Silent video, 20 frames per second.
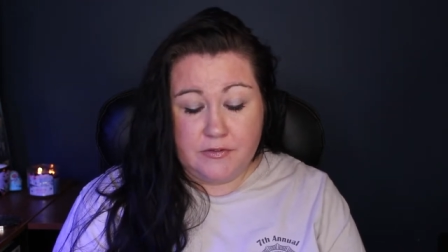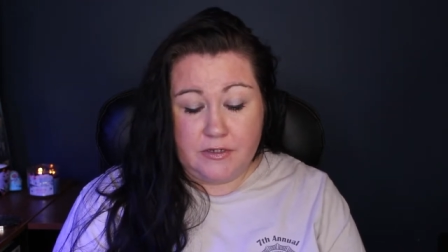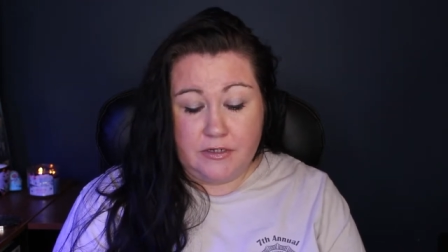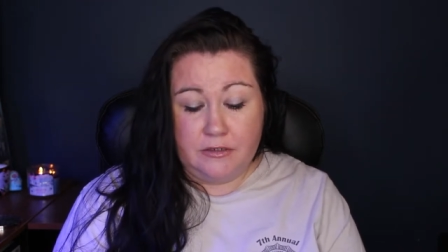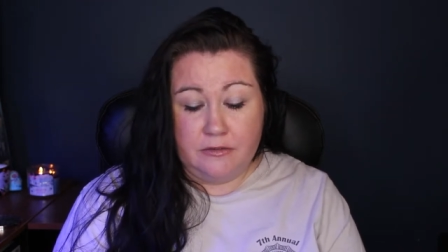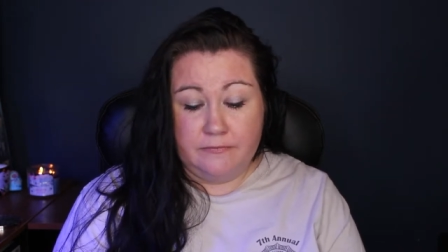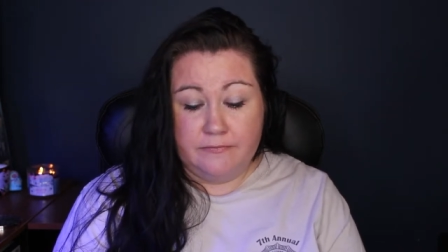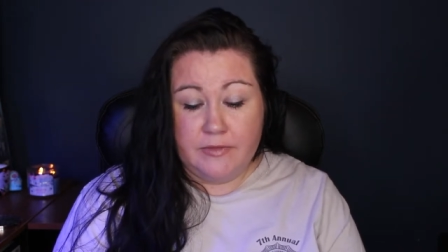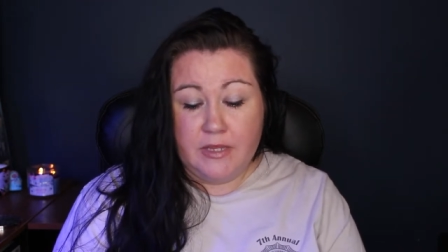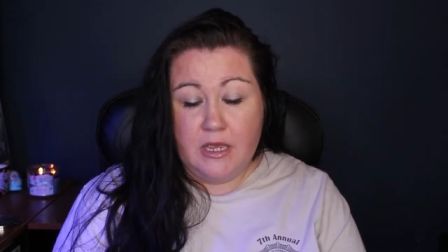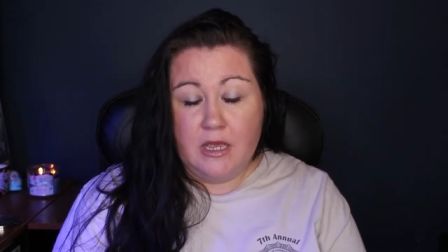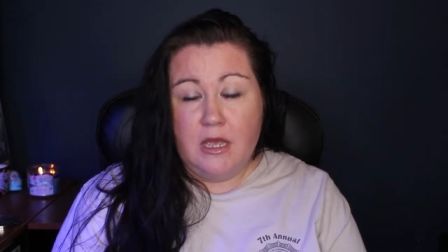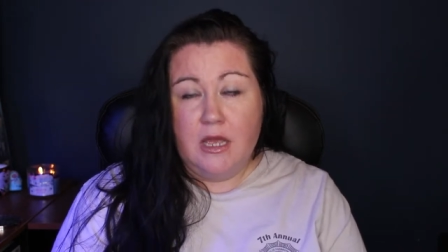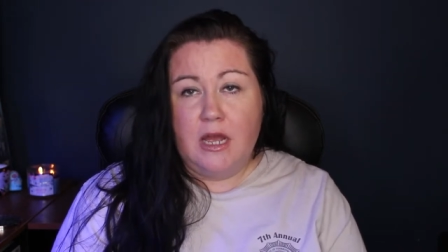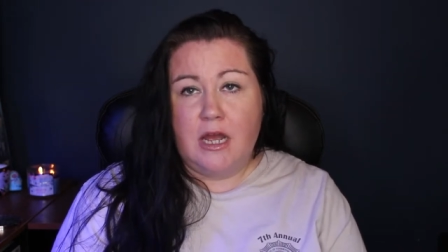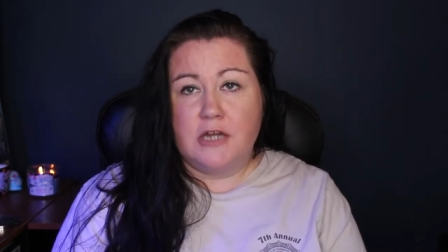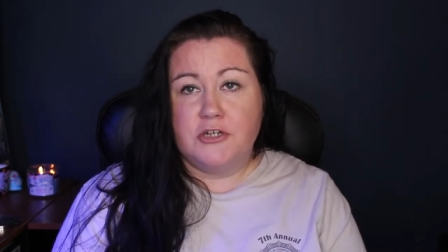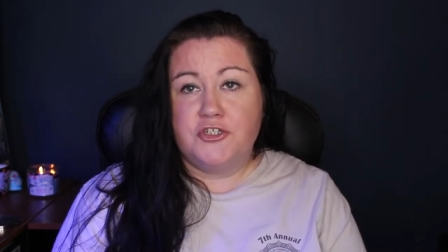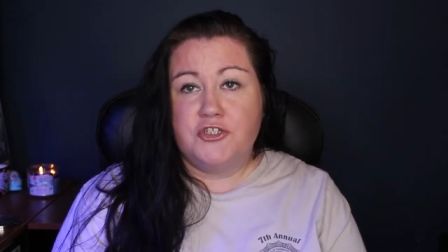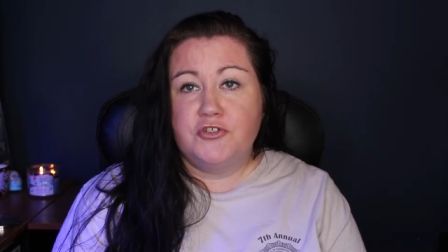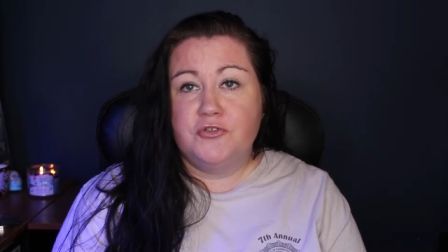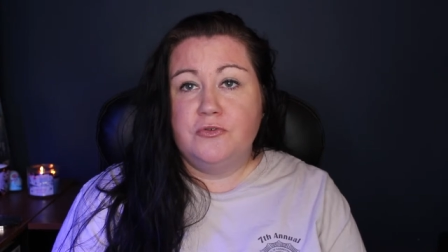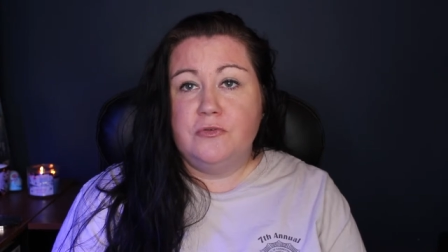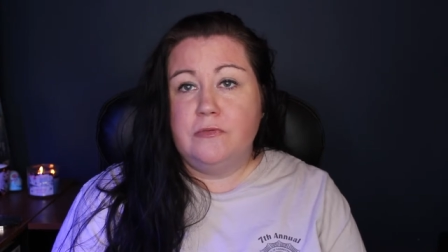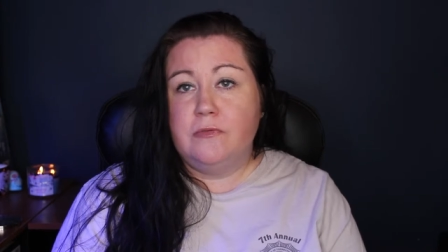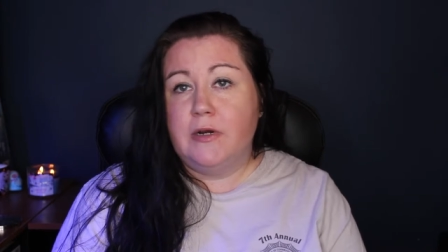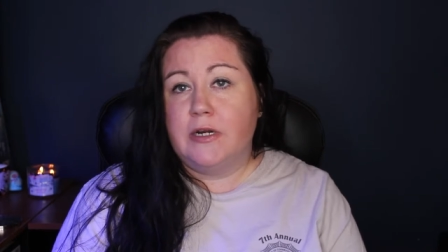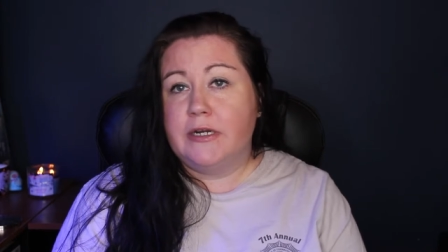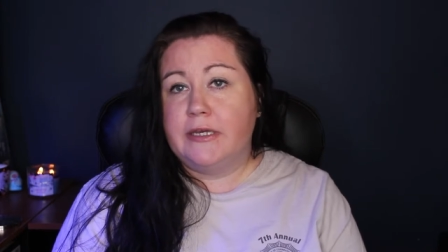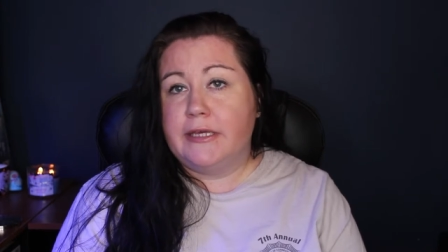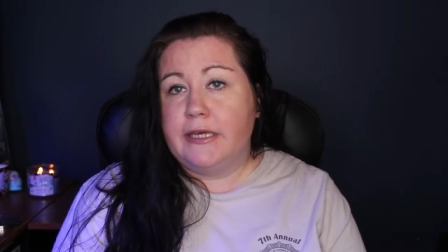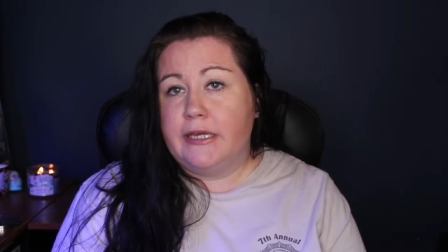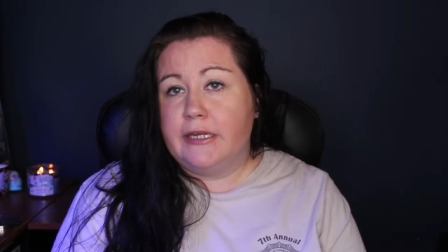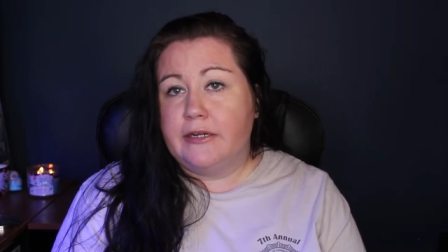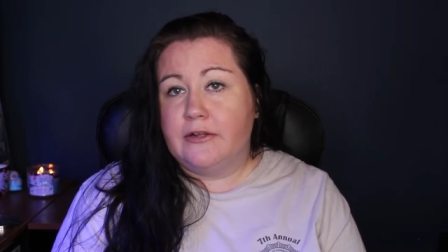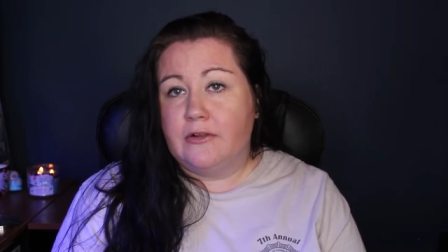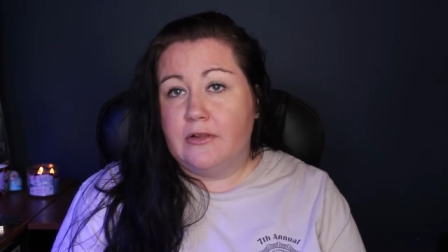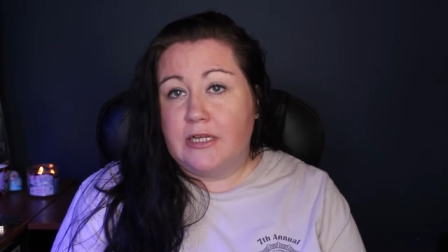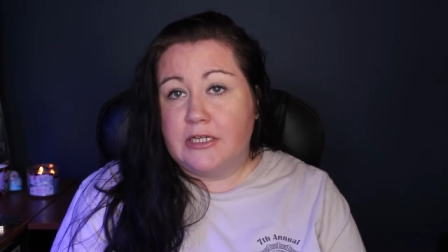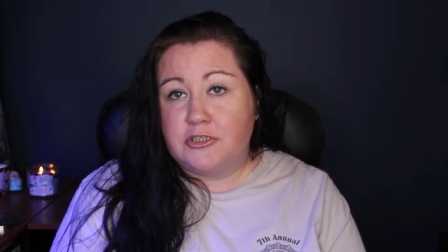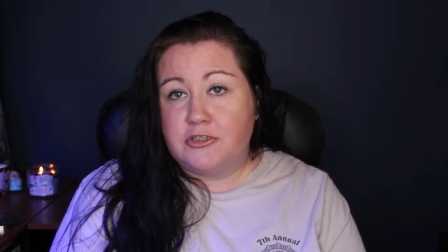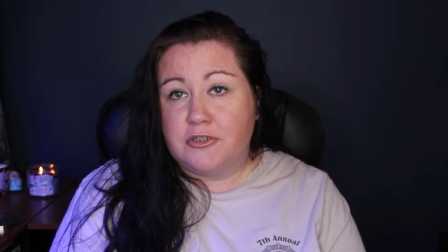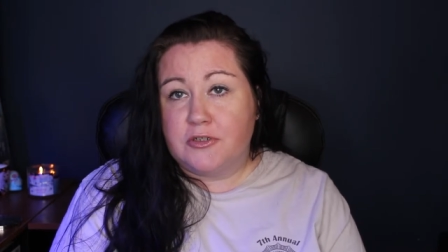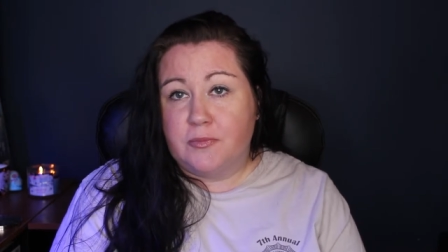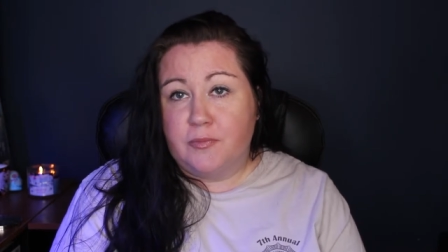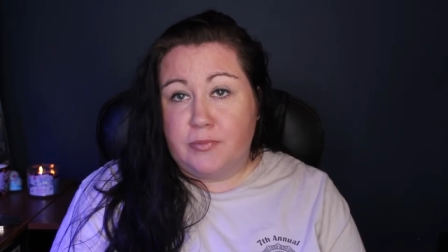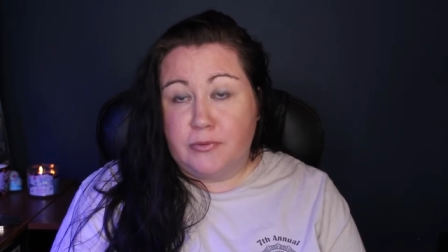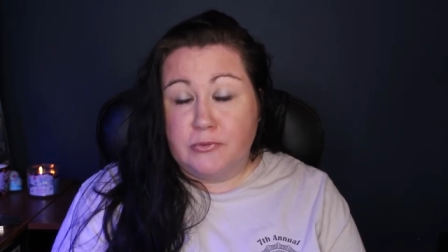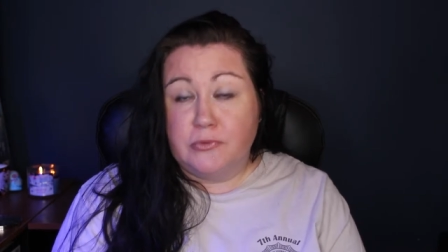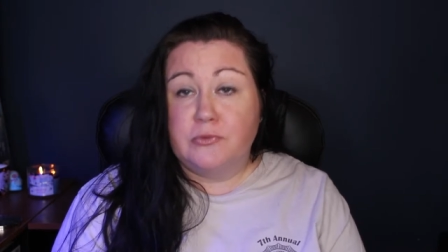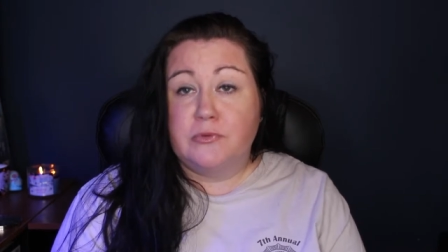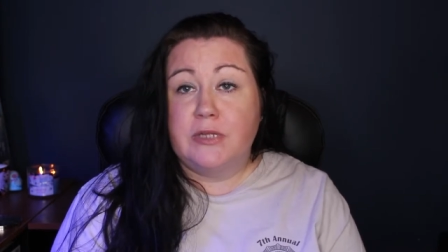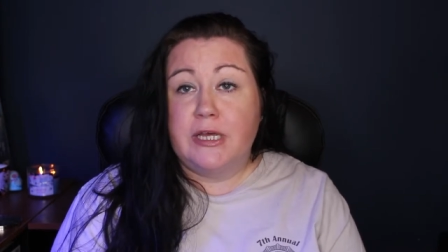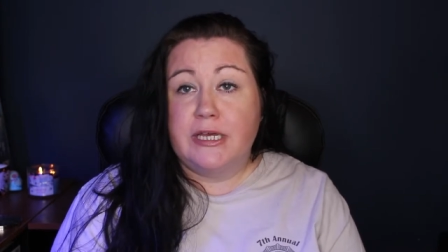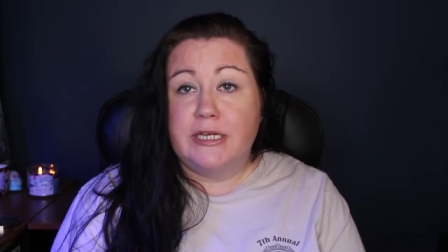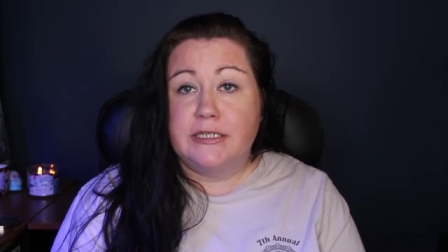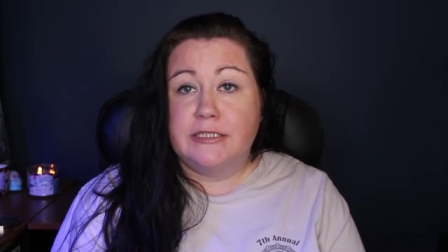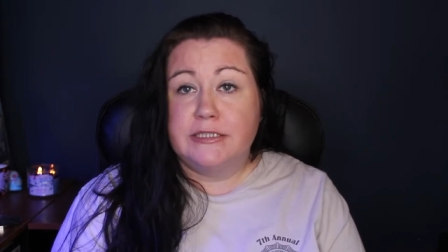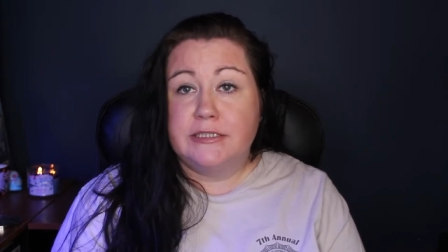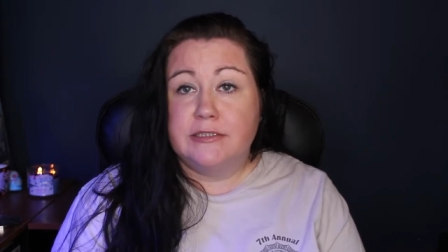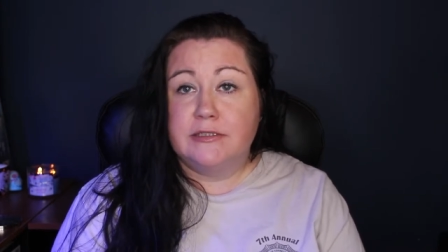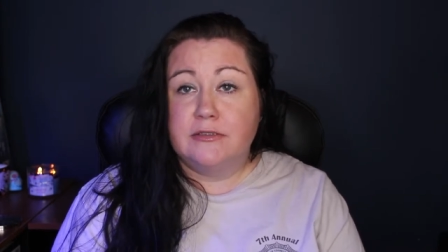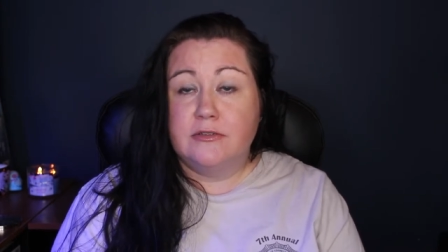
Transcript: So I do want to get an electric blue leg